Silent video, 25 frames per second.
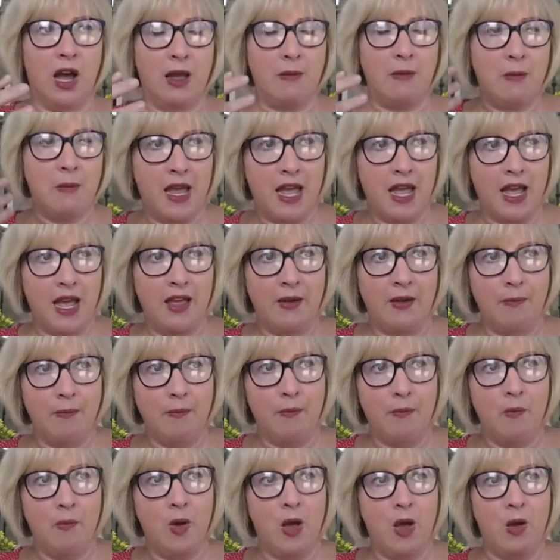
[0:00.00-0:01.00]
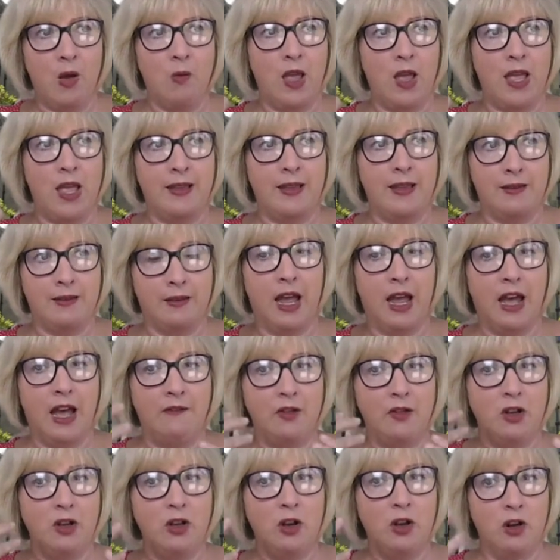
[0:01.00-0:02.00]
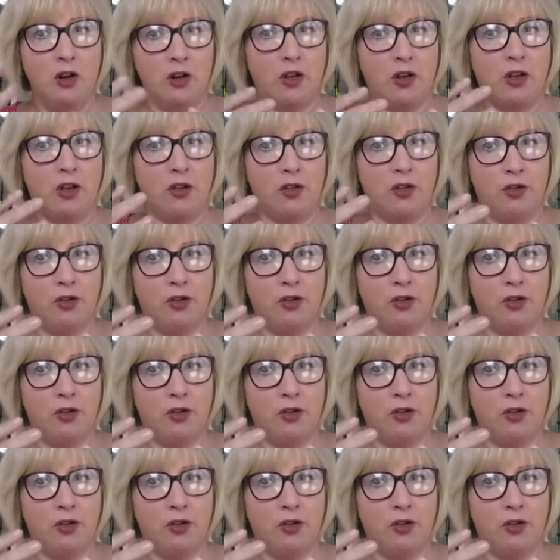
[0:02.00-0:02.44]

I might is to have a look